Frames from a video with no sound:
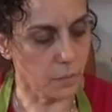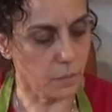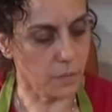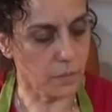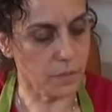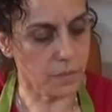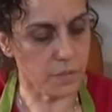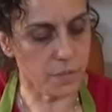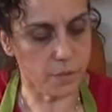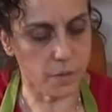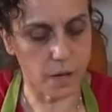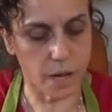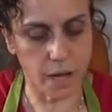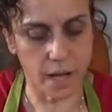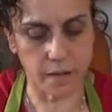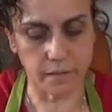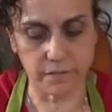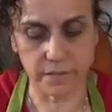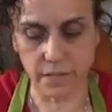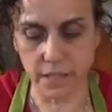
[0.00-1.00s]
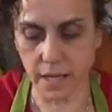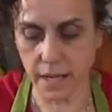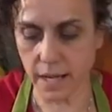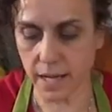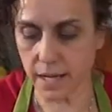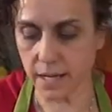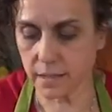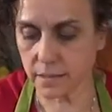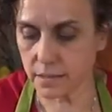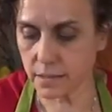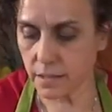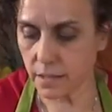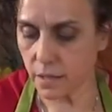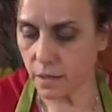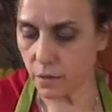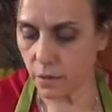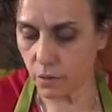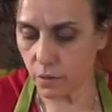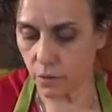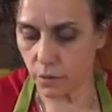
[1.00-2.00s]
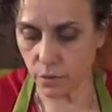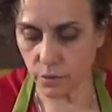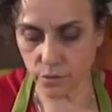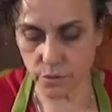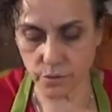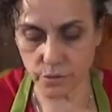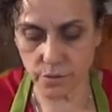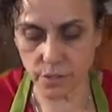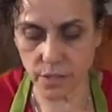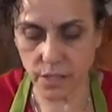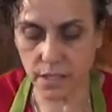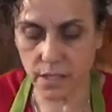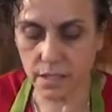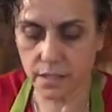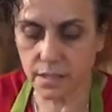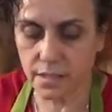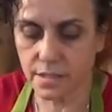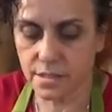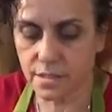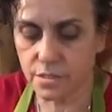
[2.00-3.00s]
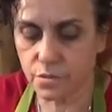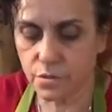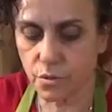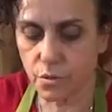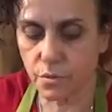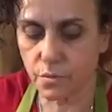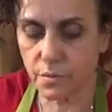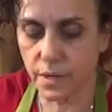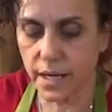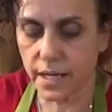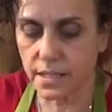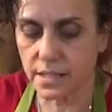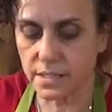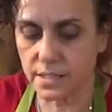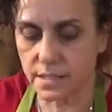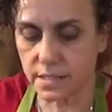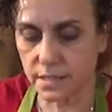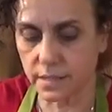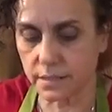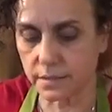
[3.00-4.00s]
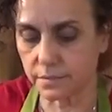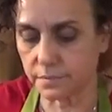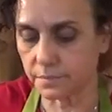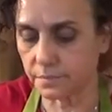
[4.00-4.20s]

Once you have that, all you need is your raisin.